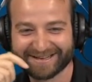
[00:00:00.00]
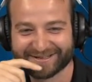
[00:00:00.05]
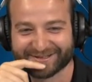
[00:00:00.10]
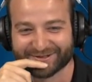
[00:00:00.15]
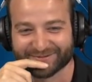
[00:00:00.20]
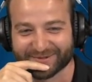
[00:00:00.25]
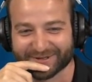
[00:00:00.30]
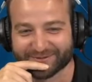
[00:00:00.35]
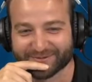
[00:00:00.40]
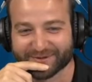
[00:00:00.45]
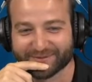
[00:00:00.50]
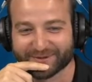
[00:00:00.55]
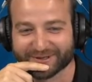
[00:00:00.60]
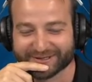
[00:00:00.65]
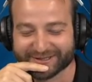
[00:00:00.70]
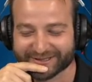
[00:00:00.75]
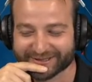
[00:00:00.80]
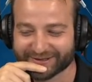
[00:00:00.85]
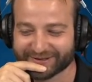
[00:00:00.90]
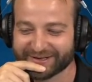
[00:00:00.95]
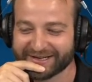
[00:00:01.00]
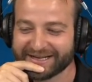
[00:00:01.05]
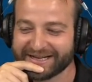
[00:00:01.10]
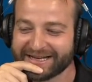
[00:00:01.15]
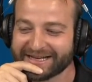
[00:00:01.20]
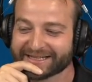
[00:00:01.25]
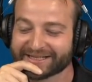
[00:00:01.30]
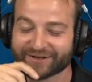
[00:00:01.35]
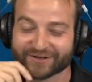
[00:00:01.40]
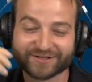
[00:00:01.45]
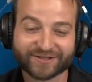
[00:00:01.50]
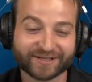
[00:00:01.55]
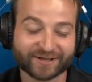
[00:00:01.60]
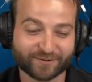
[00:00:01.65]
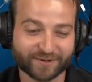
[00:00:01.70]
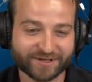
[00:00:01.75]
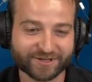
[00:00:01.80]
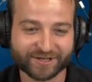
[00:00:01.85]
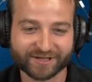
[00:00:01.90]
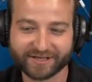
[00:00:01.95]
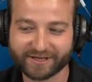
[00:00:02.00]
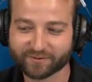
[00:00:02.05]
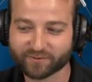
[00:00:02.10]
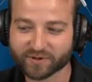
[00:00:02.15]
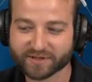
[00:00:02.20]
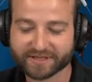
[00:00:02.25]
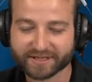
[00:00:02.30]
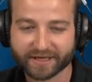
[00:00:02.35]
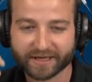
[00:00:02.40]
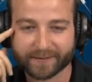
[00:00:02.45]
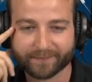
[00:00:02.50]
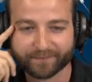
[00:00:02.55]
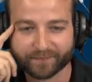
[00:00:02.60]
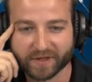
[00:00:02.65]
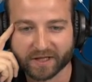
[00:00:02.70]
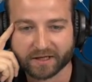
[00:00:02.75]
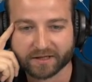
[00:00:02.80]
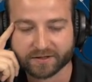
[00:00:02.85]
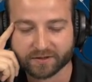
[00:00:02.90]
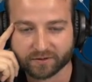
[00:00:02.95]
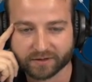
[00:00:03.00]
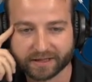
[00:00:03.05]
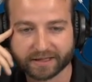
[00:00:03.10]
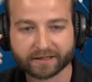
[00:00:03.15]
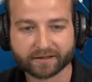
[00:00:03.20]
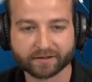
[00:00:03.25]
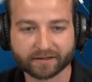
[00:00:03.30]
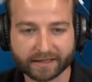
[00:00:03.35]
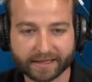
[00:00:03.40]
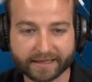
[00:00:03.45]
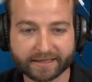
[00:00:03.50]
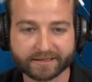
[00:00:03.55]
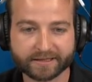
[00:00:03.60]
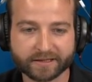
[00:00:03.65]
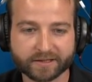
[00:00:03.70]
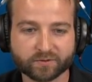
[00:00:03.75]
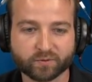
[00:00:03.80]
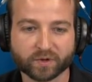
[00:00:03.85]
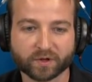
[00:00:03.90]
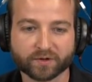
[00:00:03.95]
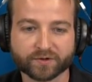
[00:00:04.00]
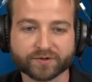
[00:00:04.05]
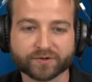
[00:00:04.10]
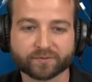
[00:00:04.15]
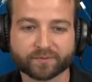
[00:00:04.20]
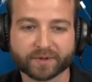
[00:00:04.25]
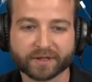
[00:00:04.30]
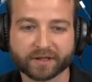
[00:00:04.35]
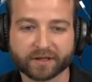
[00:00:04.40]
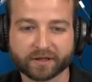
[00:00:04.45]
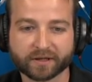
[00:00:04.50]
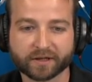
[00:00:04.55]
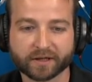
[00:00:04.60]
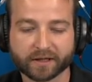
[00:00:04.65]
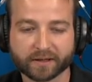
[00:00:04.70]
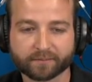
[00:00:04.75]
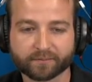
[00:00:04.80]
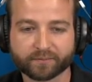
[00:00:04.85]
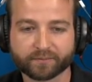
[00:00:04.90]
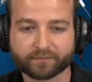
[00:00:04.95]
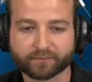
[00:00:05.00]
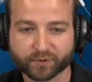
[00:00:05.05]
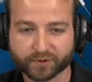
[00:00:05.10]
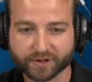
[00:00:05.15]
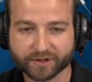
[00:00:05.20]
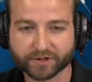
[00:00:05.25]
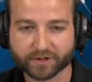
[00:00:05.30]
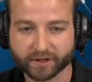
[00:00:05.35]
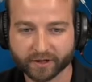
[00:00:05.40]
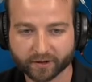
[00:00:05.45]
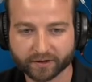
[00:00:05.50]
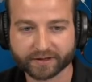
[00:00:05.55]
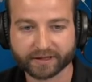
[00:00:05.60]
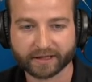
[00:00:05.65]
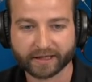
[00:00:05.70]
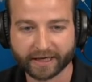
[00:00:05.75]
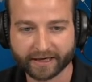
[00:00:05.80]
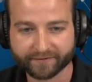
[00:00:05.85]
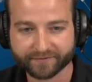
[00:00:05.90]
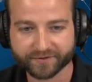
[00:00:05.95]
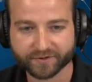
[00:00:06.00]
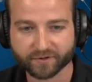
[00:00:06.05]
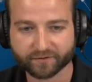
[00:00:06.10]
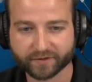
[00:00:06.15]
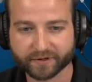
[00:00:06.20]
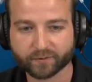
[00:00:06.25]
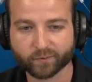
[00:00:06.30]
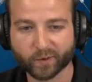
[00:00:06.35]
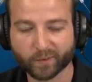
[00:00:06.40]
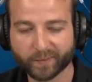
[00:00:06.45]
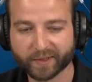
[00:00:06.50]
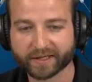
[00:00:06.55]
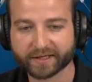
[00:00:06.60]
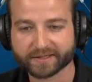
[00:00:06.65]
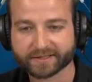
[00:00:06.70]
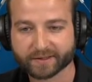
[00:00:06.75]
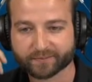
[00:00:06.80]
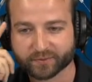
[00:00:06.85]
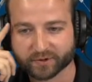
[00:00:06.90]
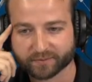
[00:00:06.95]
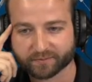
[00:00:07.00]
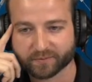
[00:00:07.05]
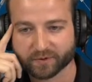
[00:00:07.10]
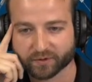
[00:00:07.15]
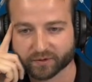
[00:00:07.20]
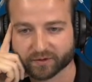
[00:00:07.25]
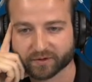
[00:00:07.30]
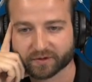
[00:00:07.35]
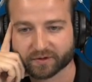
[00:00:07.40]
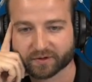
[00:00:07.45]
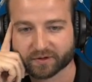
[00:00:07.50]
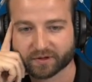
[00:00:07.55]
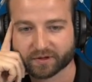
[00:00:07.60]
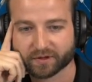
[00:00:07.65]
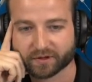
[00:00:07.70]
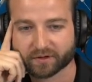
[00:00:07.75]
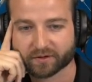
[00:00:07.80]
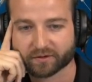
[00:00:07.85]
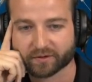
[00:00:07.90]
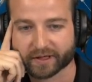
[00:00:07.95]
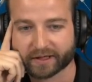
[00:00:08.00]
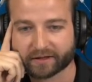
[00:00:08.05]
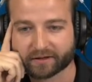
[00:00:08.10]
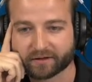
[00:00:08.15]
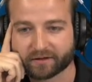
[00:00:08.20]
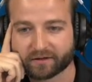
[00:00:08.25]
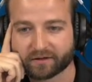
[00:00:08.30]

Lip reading: do we want to know? No. So the question here was, so then the next test will also be potentially on the live server, and it will be in a separate mode, correct?